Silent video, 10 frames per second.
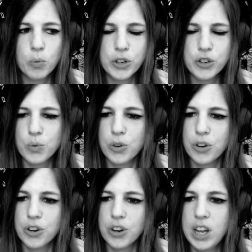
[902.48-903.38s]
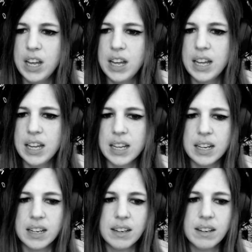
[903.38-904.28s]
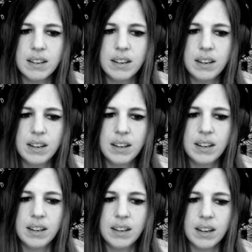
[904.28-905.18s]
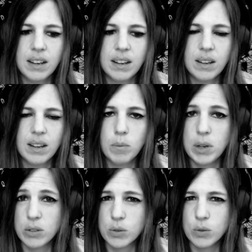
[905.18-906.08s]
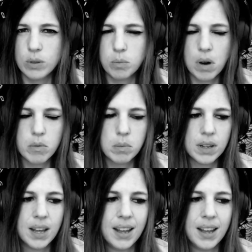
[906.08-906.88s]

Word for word: when you were in middle school probably